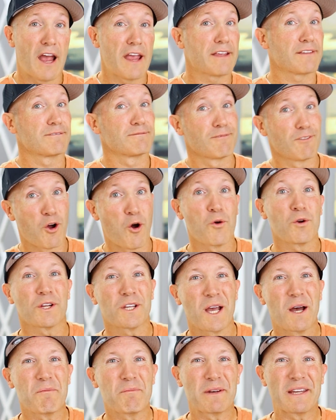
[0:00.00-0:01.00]
I own a
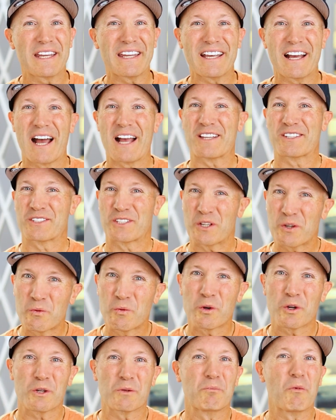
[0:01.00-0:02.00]
company. I still
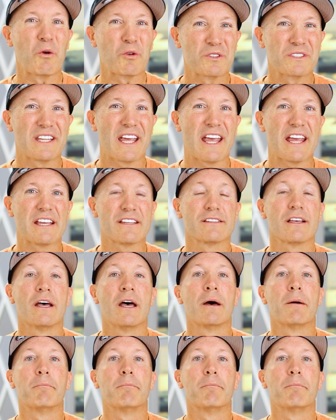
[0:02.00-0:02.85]
work most days,